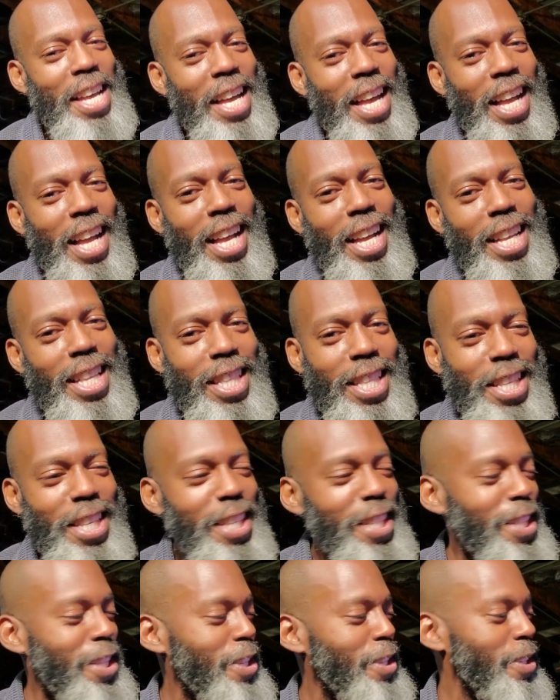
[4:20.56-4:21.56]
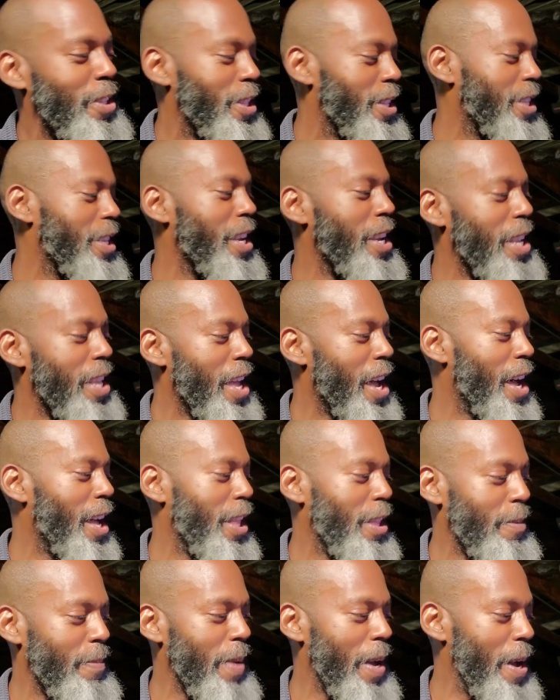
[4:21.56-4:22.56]
I got a little news to tell
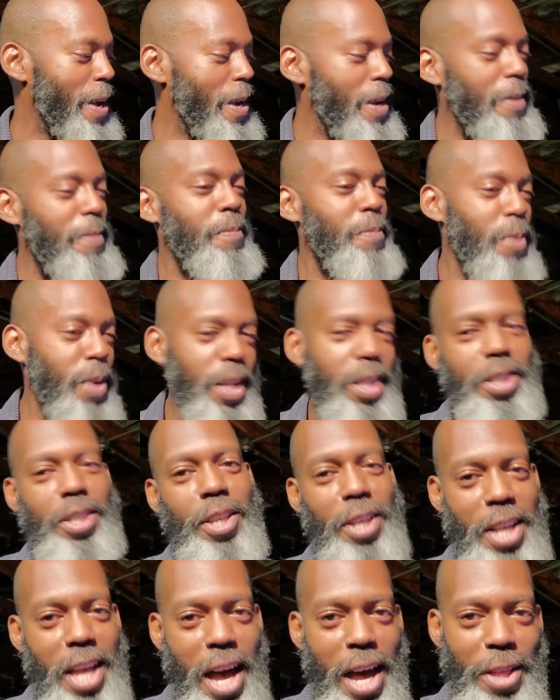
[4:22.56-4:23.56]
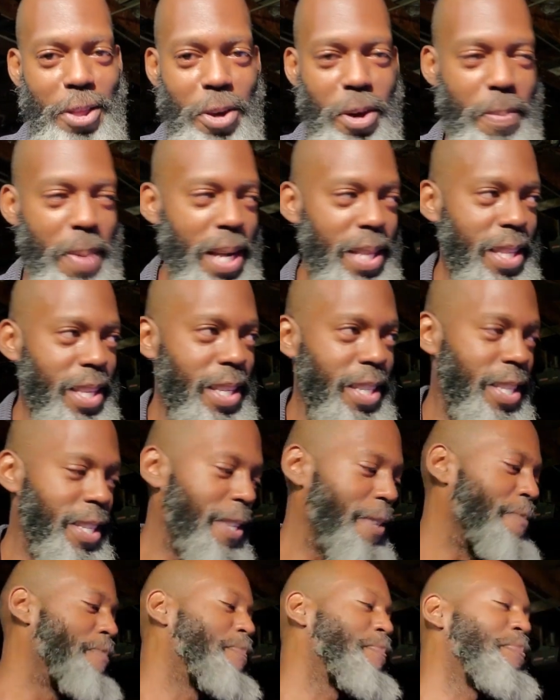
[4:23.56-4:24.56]
y'all about. I'm pretty sure y'all know about this
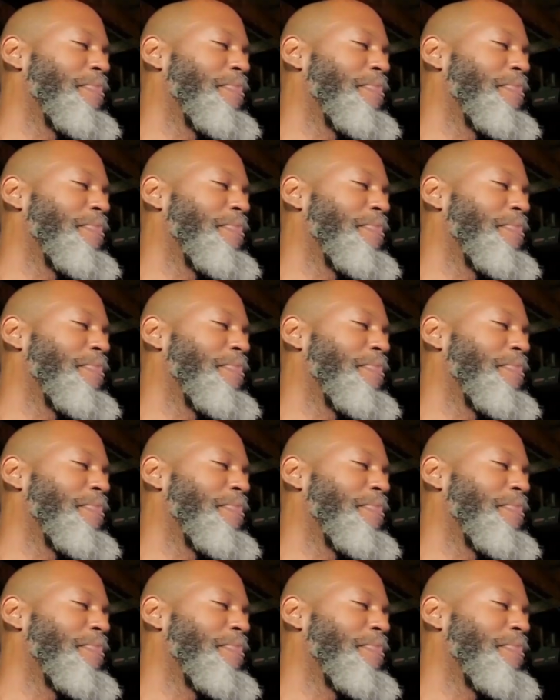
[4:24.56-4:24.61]
shit.